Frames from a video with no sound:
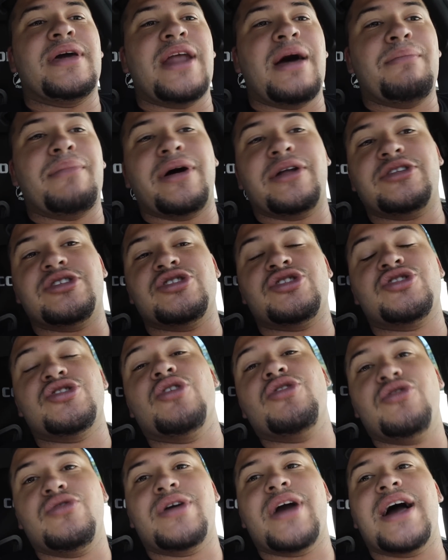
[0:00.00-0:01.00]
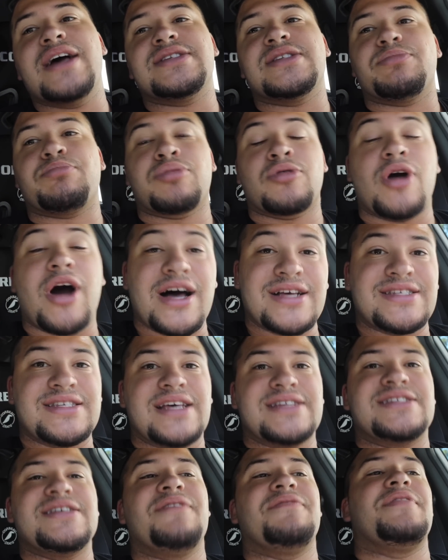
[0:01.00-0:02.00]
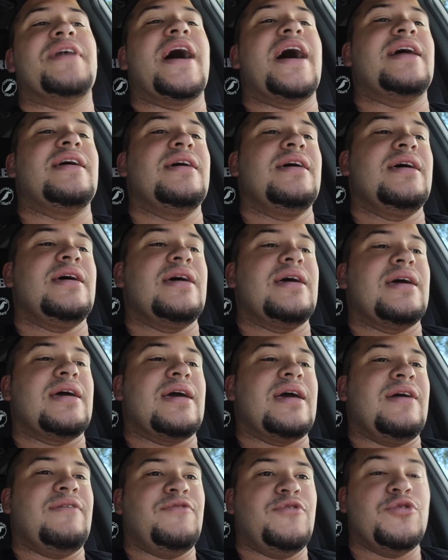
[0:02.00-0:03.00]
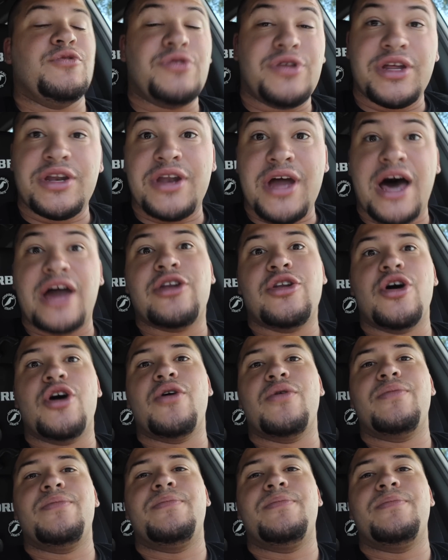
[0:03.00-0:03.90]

And I'm about to show you guys the process of that if you did not know.